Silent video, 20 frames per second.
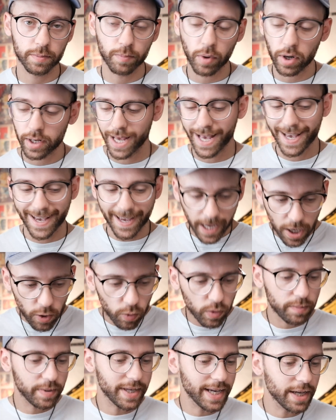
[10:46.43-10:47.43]
but it
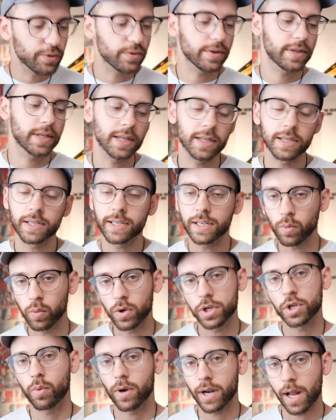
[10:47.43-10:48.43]
would be interesting to see
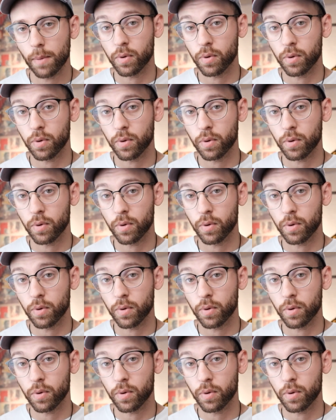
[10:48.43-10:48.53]
which one I